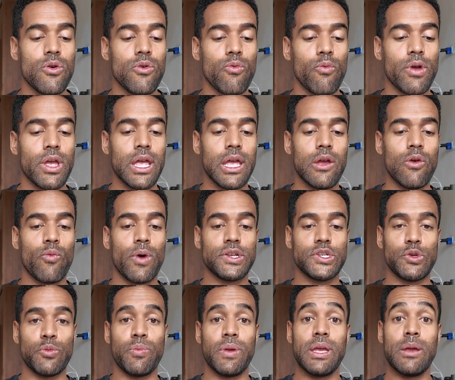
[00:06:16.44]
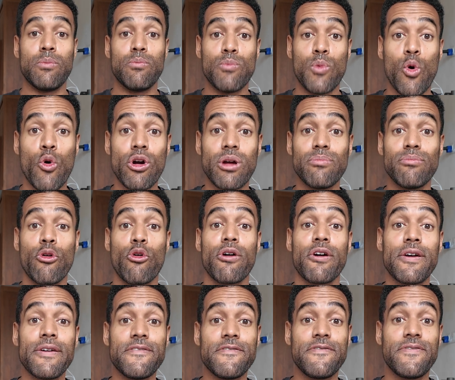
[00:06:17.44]
we want to be more and
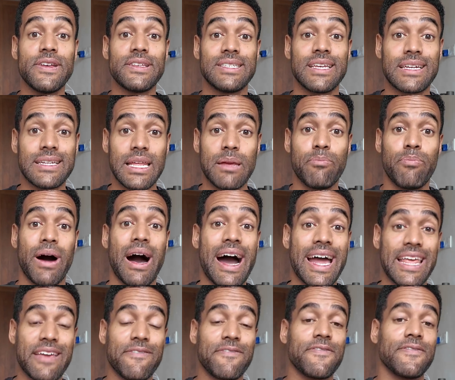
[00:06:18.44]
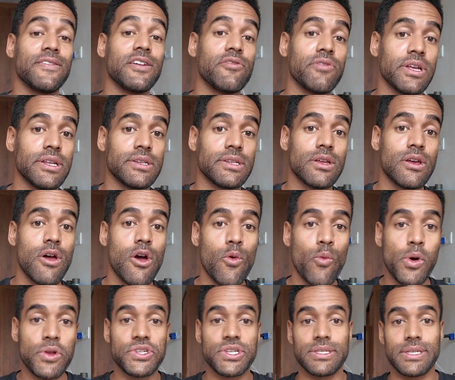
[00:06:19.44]
more physically body fluent,
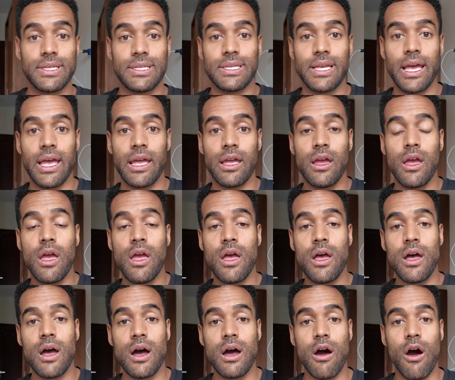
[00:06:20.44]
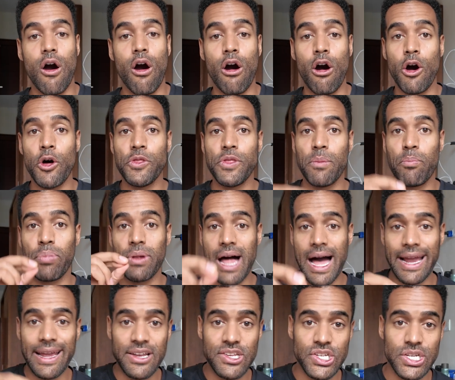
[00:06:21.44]
which is to say, all the
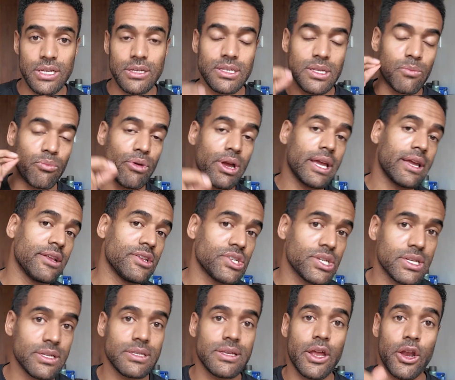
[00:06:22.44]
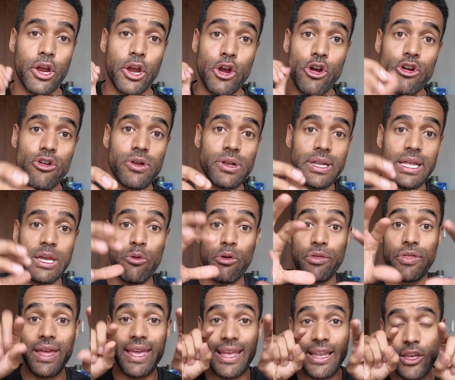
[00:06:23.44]
blockages and breakages that are currently
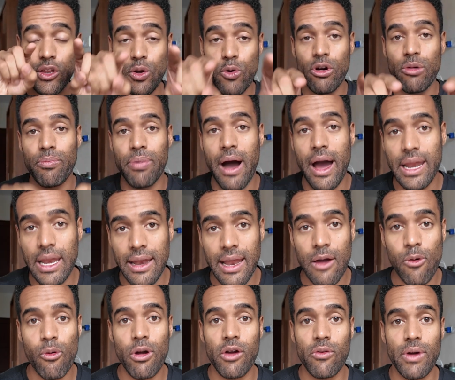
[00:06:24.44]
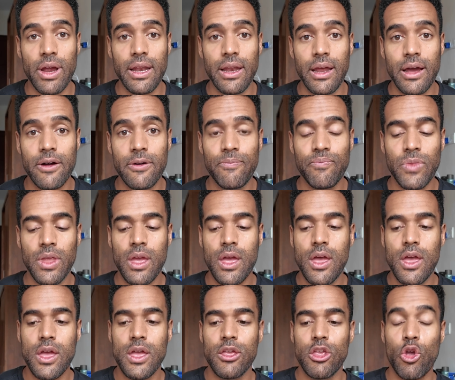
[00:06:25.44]
within your body network right now,
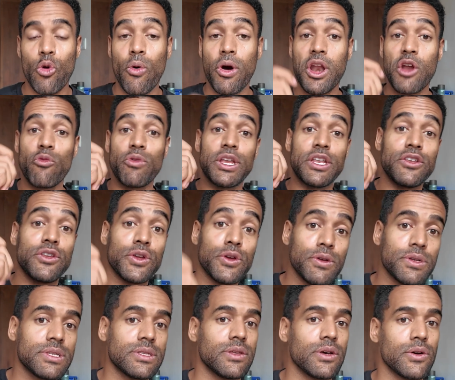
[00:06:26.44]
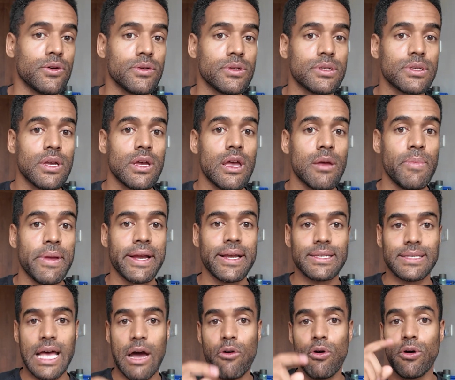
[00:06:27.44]
you want to reduce those
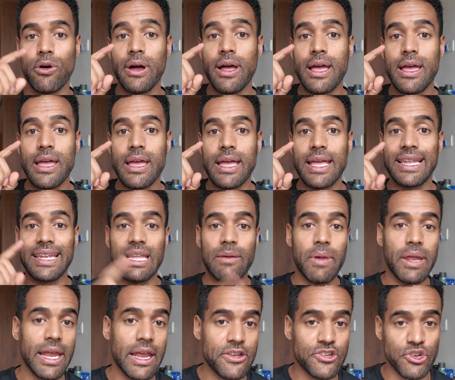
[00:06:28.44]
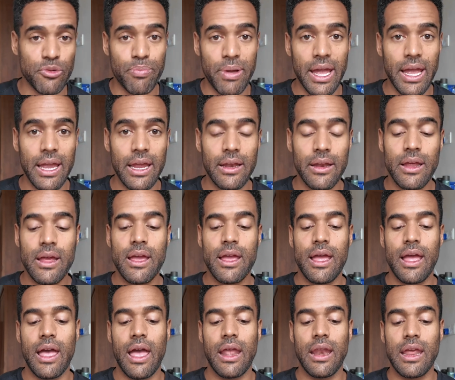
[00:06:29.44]
because that will eliminate your pain
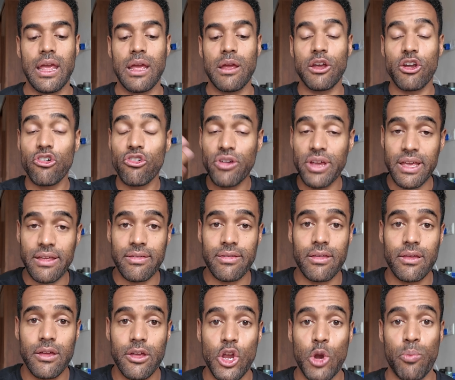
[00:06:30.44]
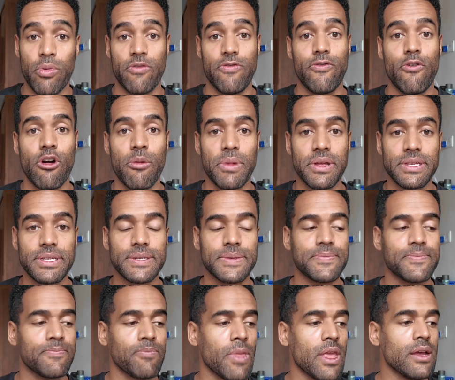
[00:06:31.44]
and increase your performance.
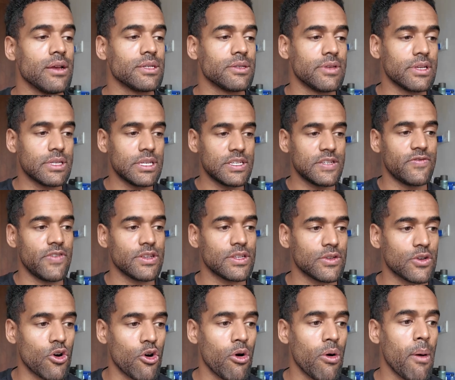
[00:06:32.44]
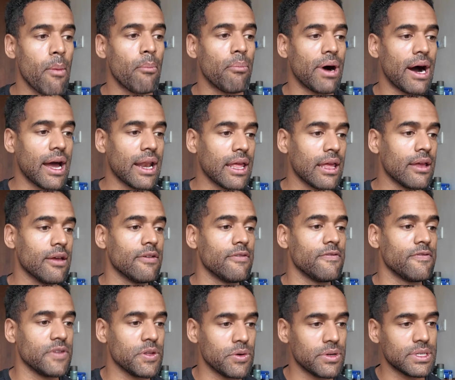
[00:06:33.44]
So this is physical body
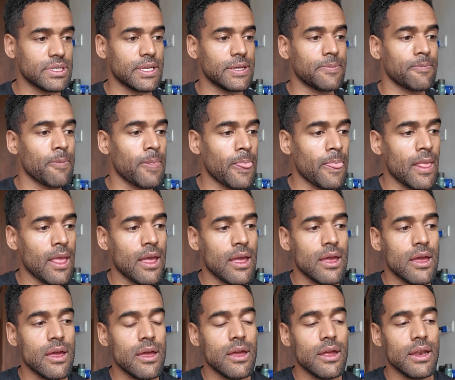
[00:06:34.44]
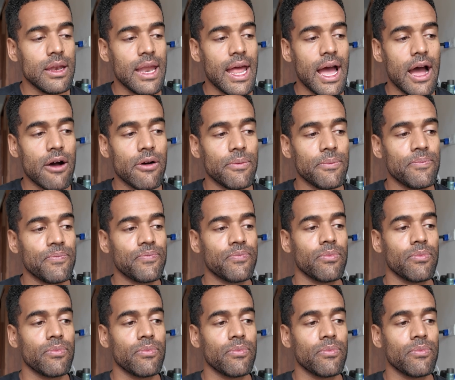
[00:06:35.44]
fluency. Now,